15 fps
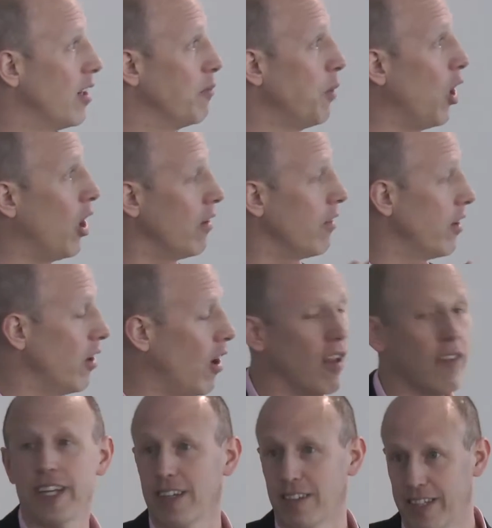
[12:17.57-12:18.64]
all
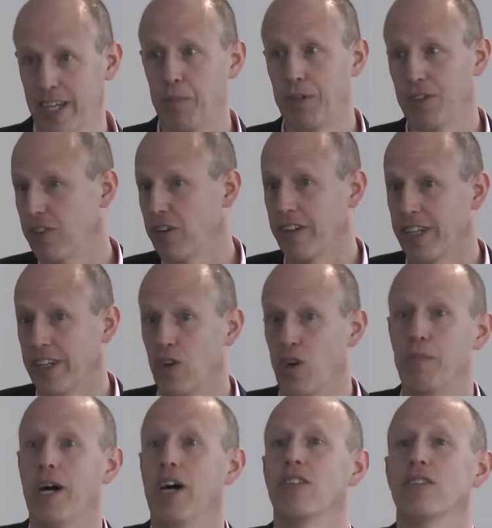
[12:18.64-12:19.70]
the examples you already know
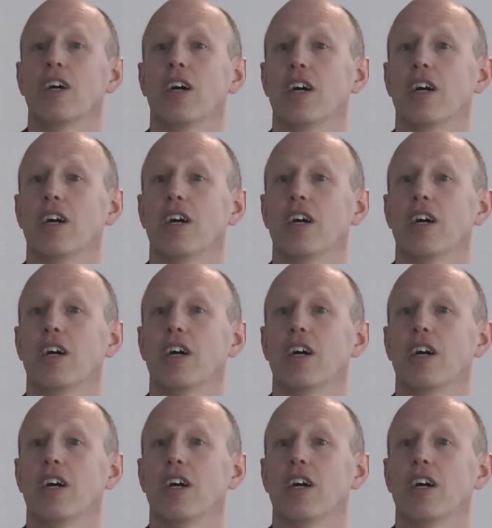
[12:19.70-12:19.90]
about,